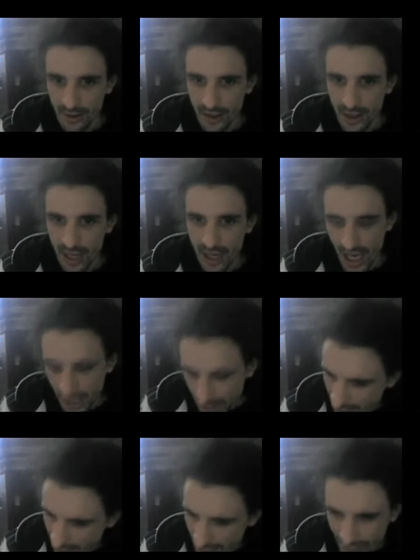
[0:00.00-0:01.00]
And I
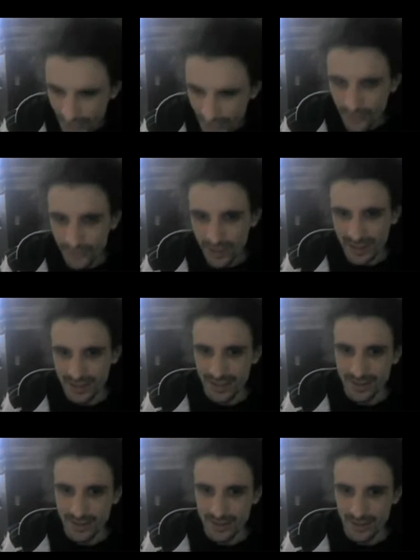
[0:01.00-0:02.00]
have the audacity to
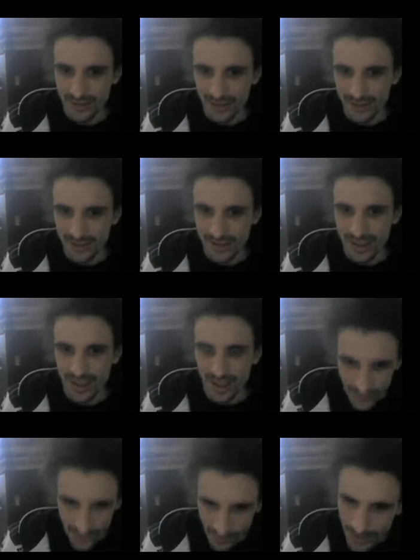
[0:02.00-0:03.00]
turn around and say other
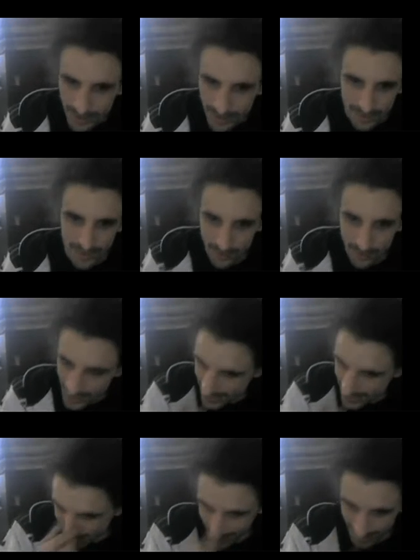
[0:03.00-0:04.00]
people are
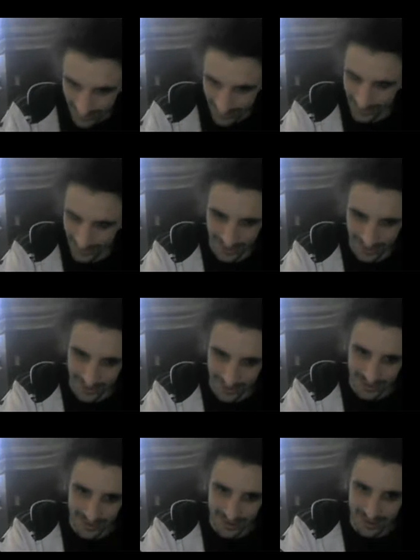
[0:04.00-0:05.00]
bigoted.
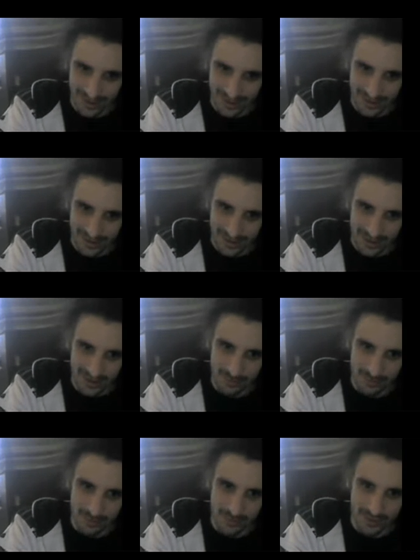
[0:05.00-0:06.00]
Oh
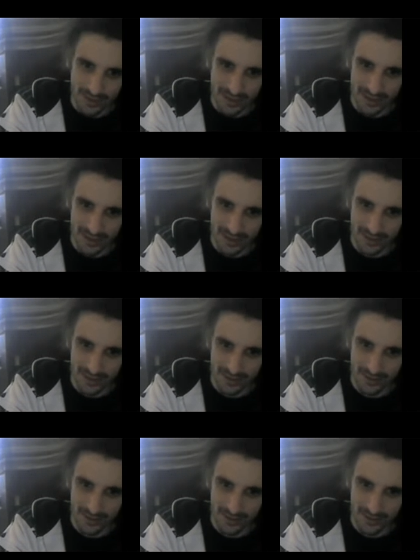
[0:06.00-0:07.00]
boy.
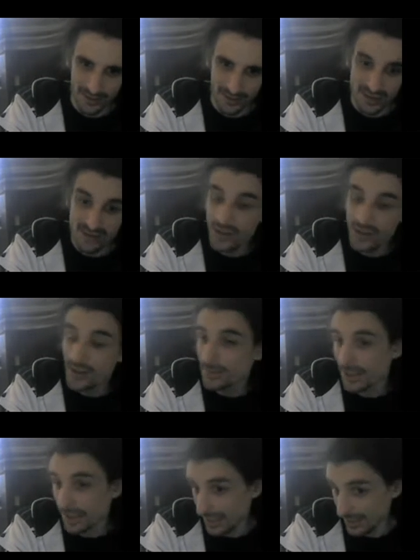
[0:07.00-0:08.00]
This video is being
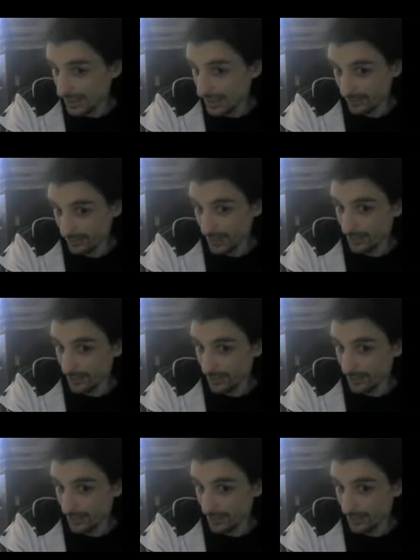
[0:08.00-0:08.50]
edited, by the way.